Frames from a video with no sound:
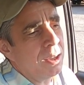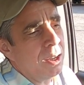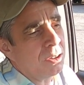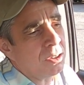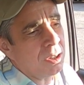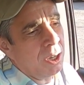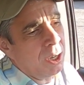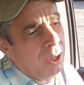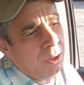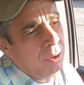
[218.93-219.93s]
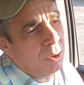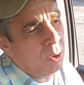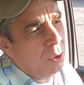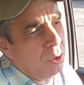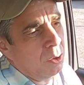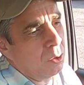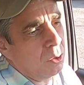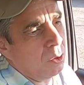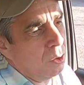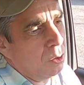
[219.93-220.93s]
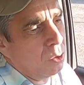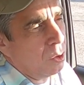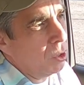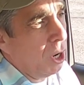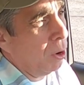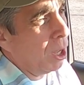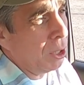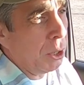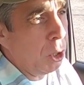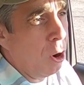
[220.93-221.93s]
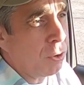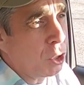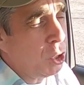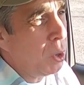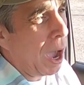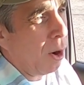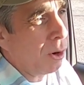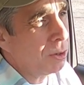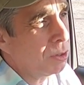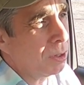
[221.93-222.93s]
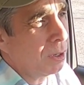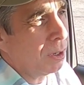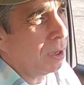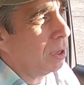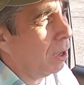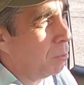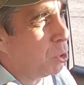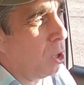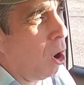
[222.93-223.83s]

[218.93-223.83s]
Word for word: It's, uh, you know, a little over two hours. I'm